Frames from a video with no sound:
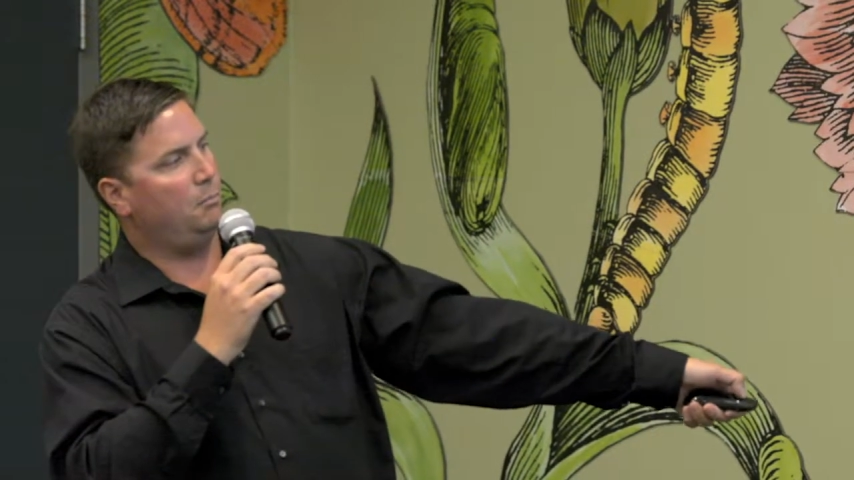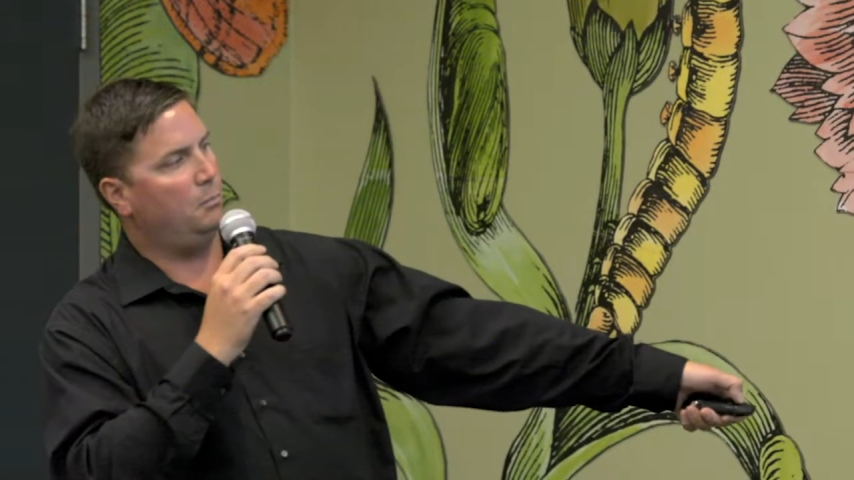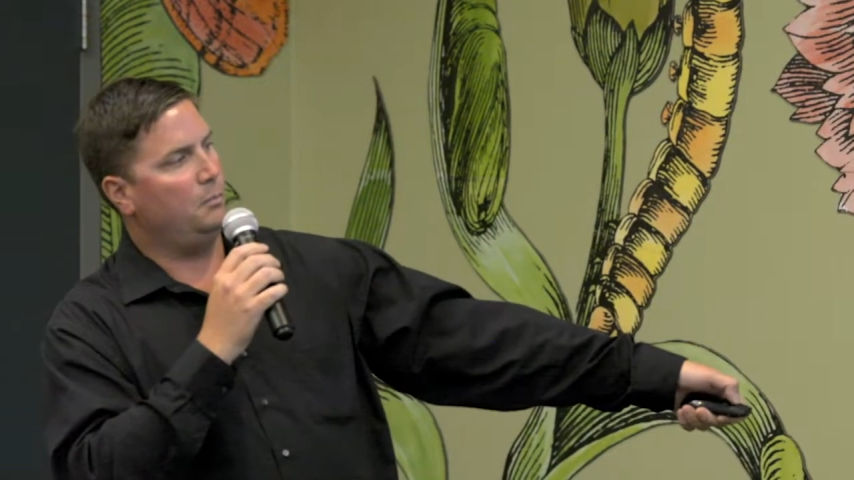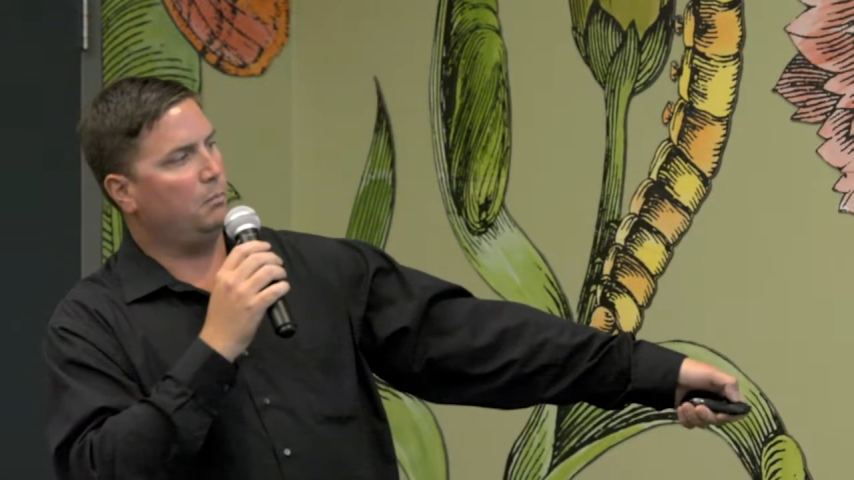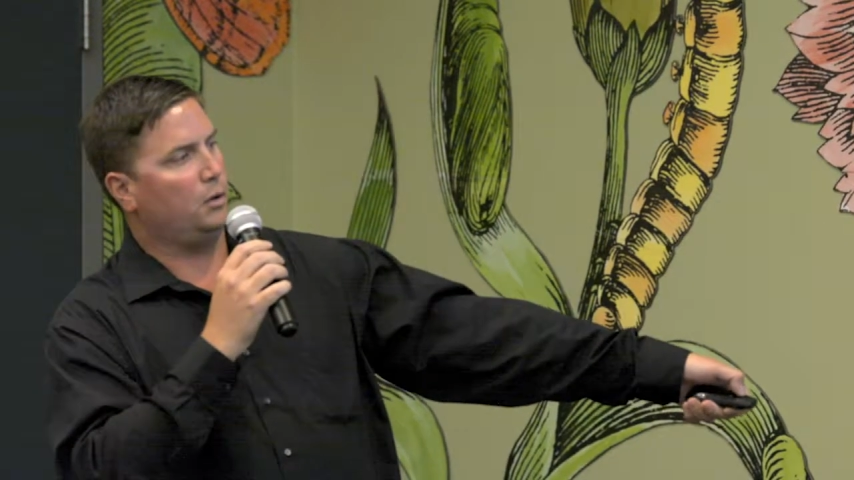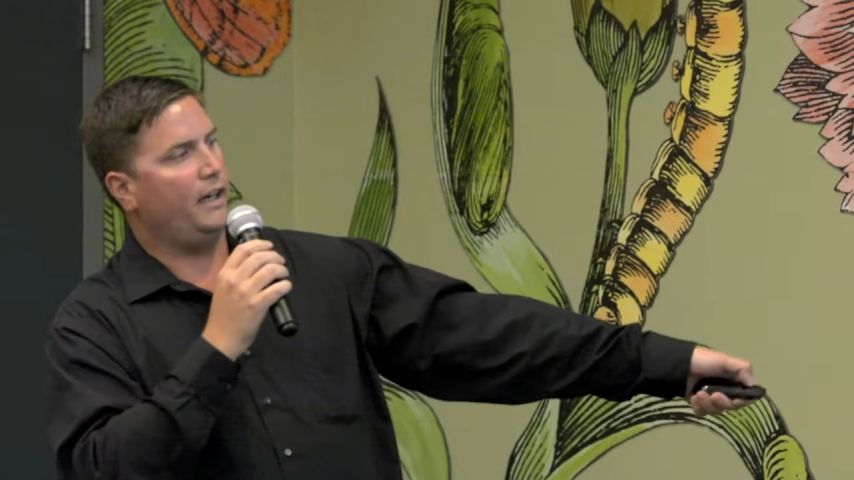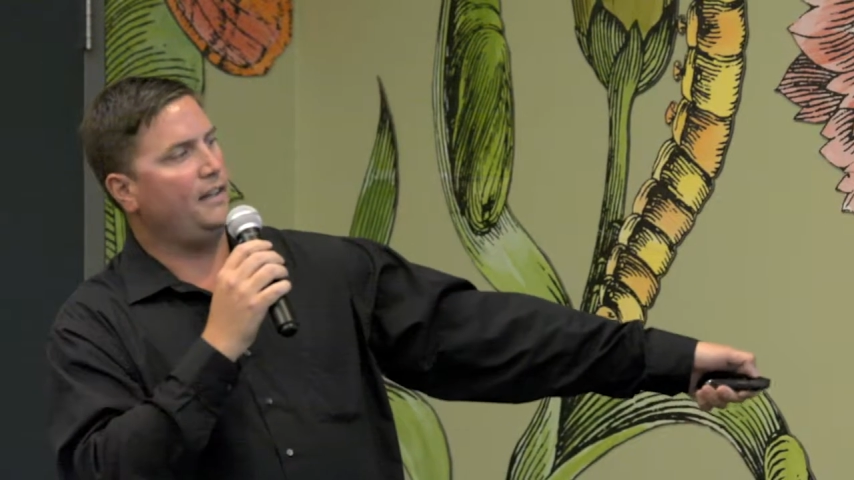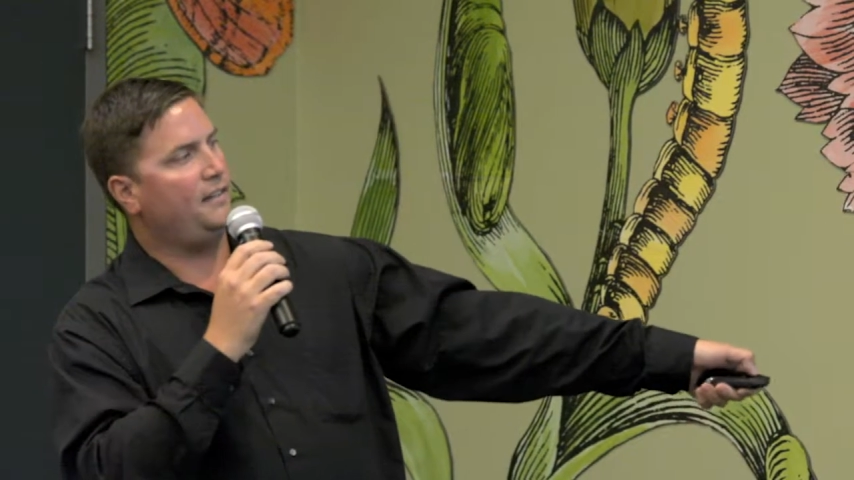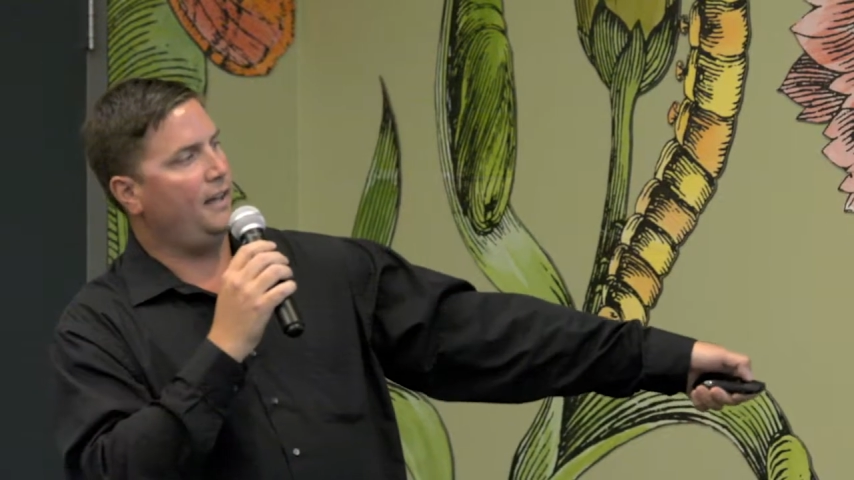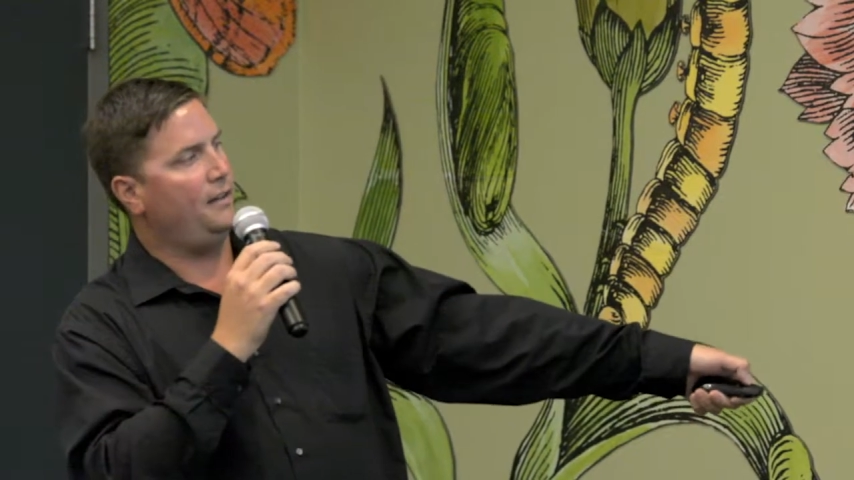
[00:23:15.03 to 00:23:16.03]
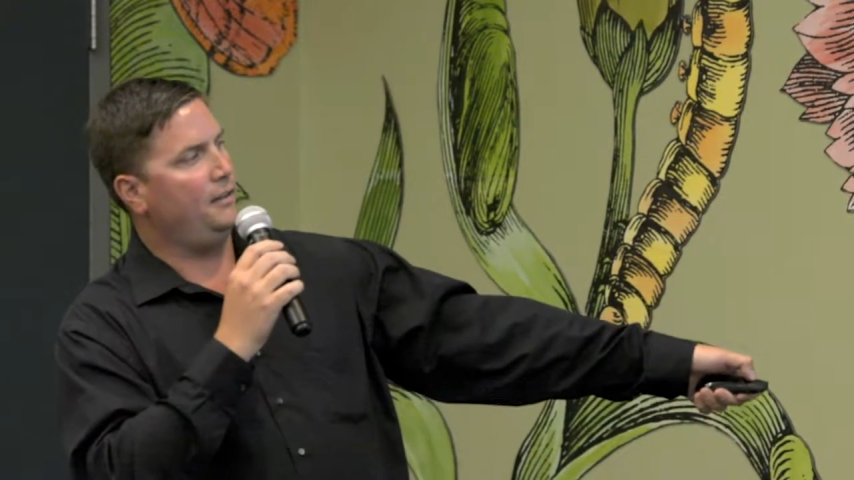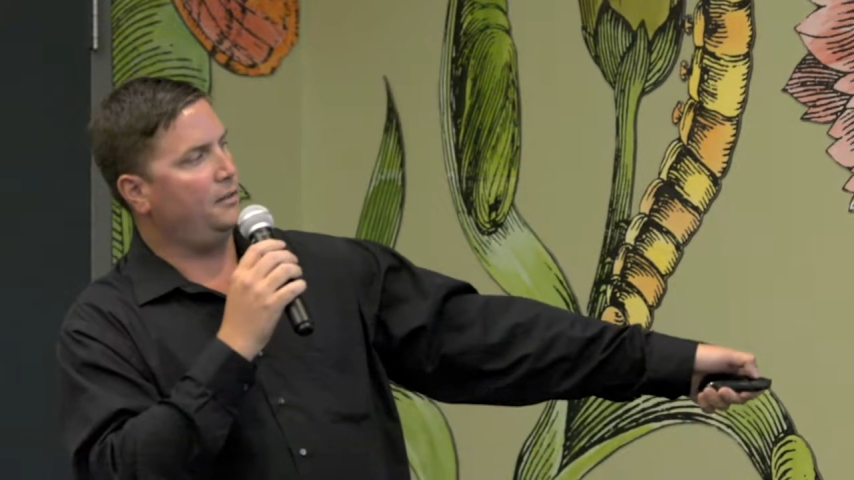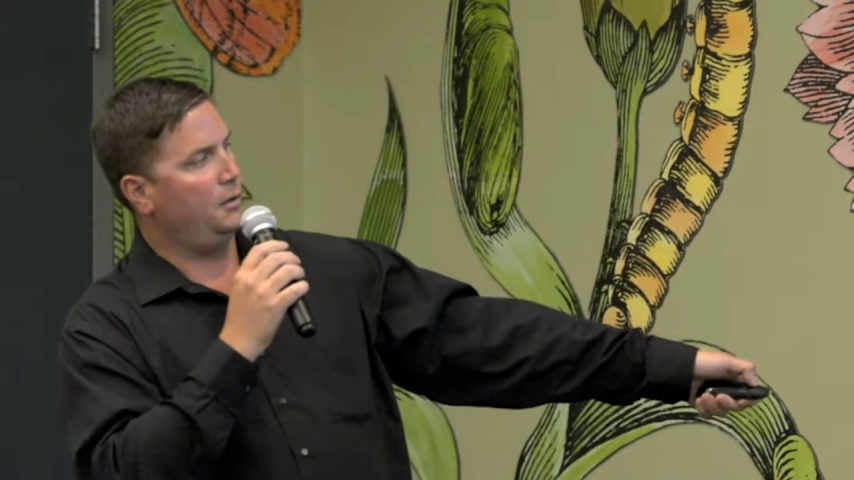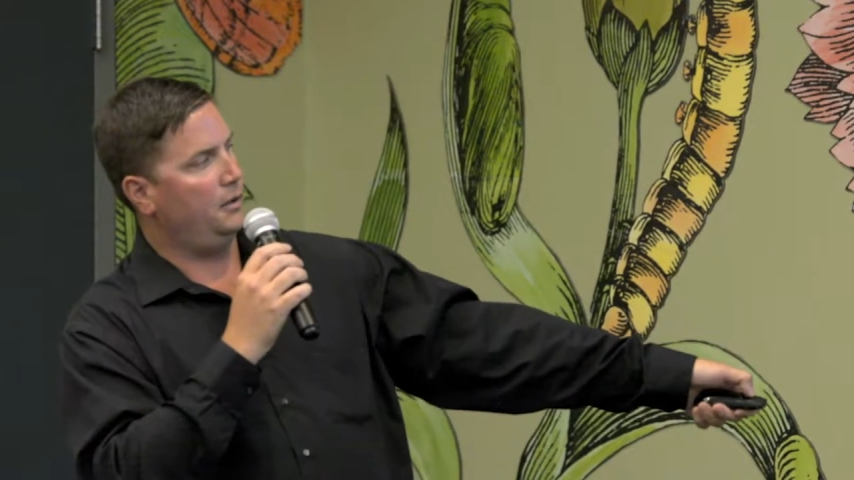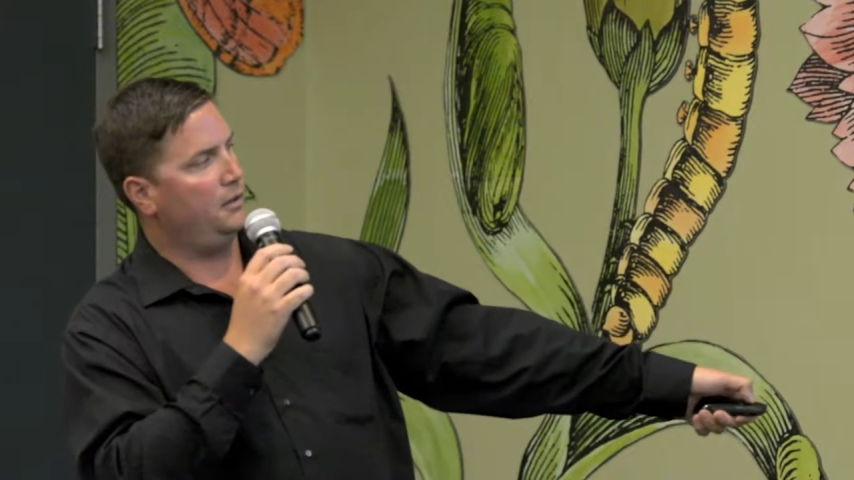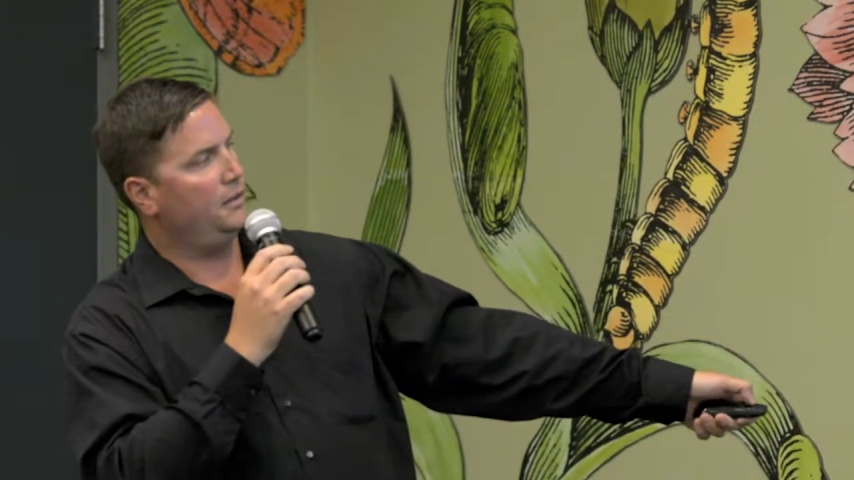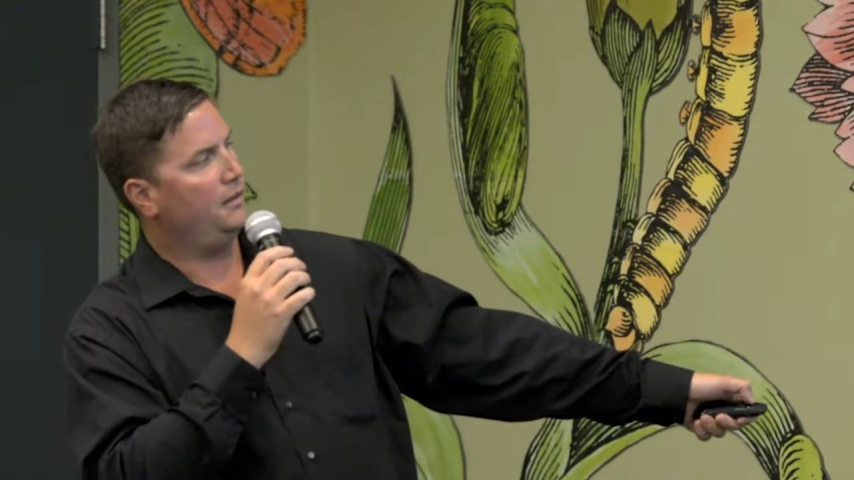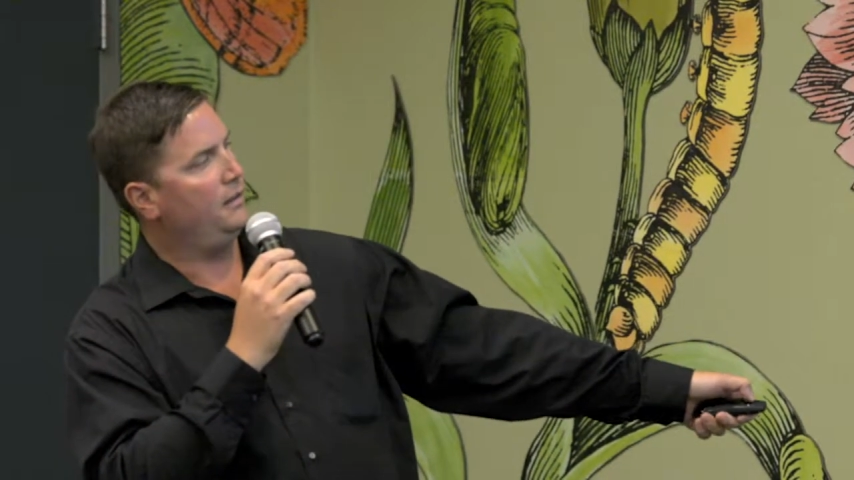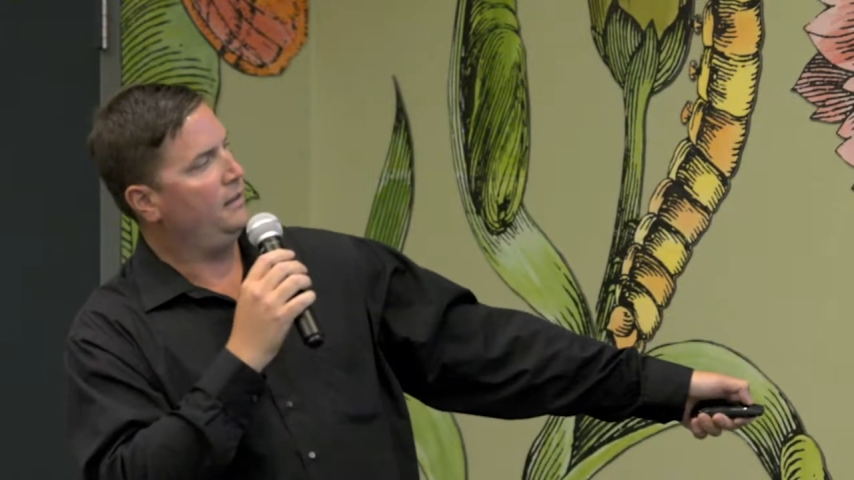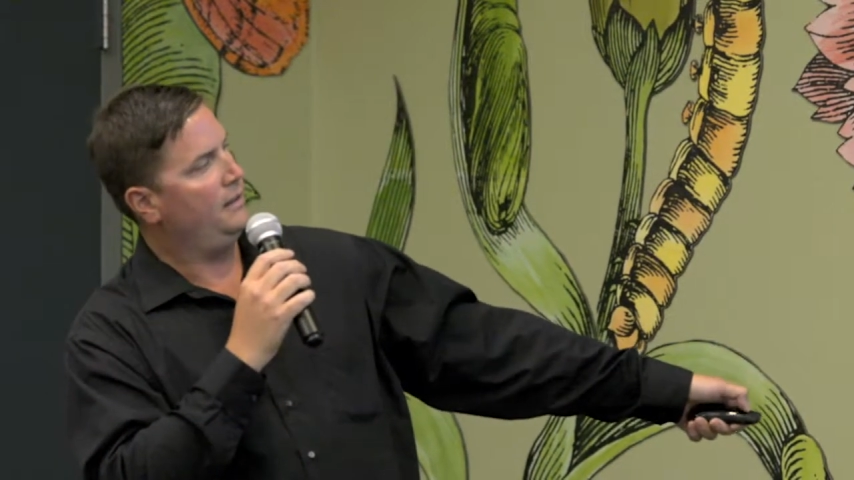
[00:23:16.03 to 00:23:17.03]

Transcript: bright sandy soil.